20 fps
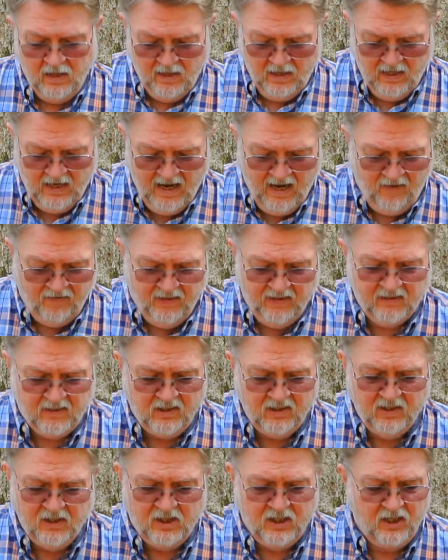Now this
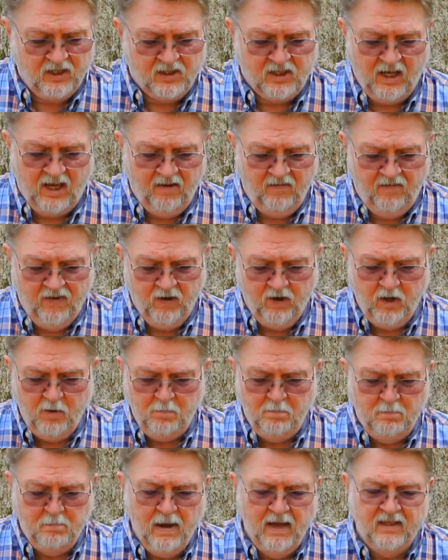is just a very
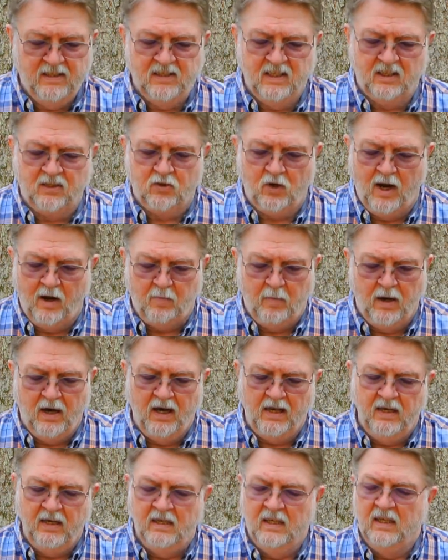basic
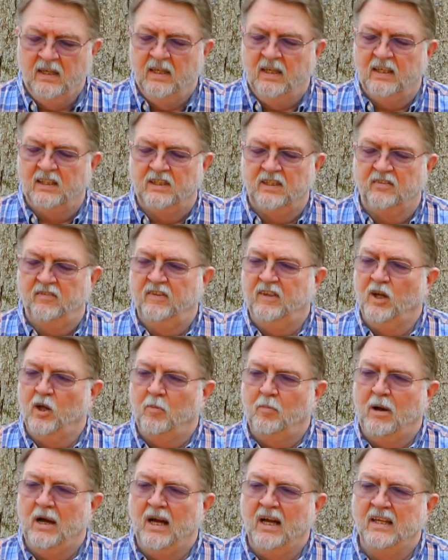tripod. It's a
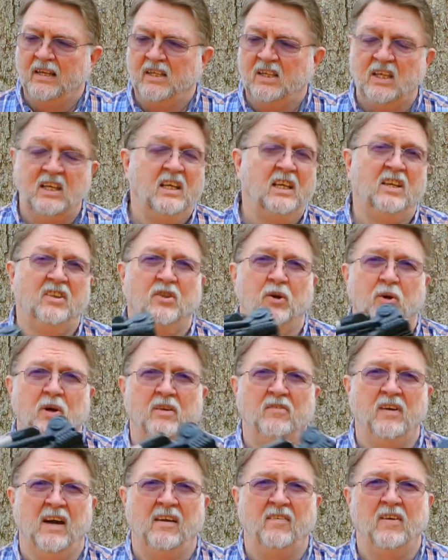Velbon
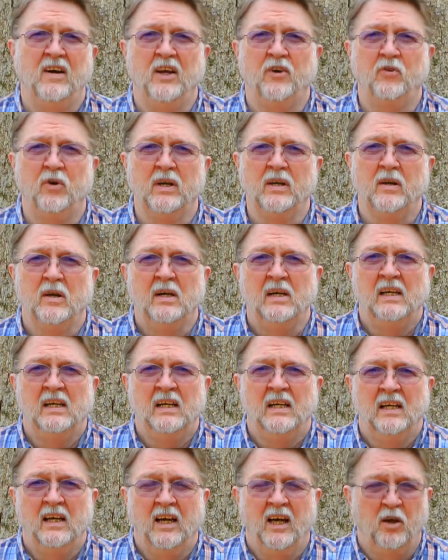T3500.
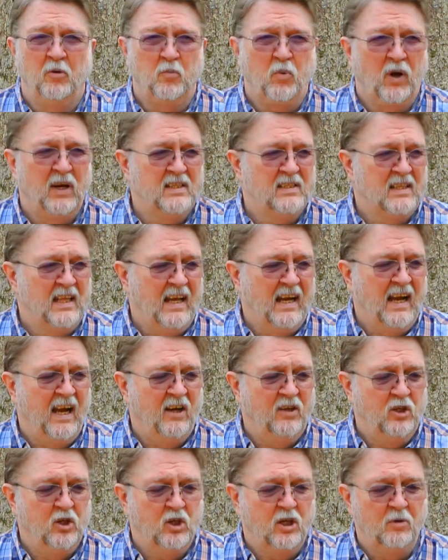Price that
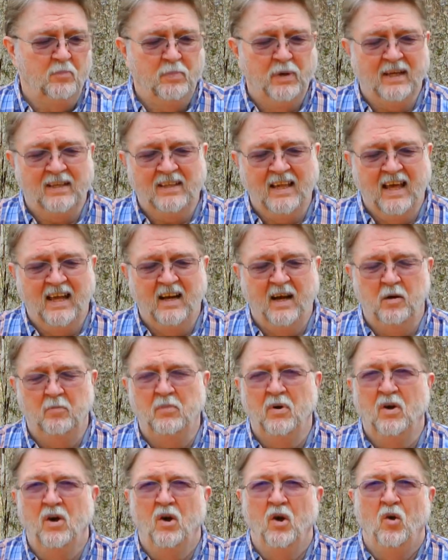out. You can pick that up
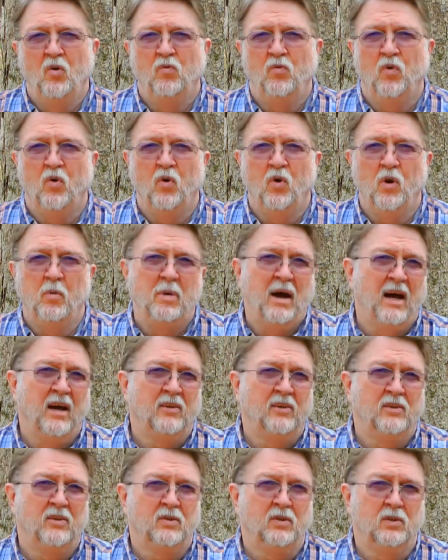for about
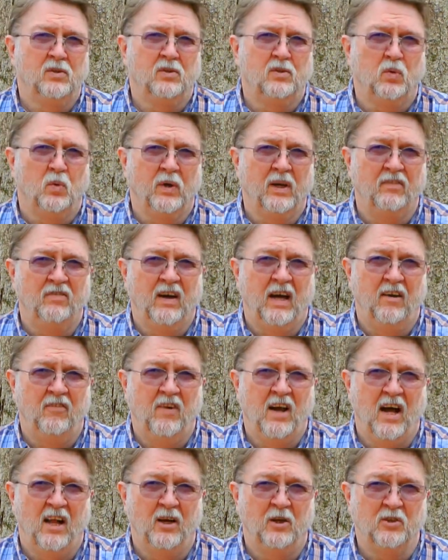
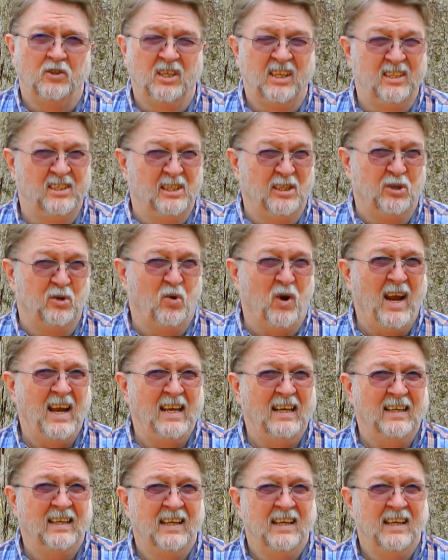$25. Is it great?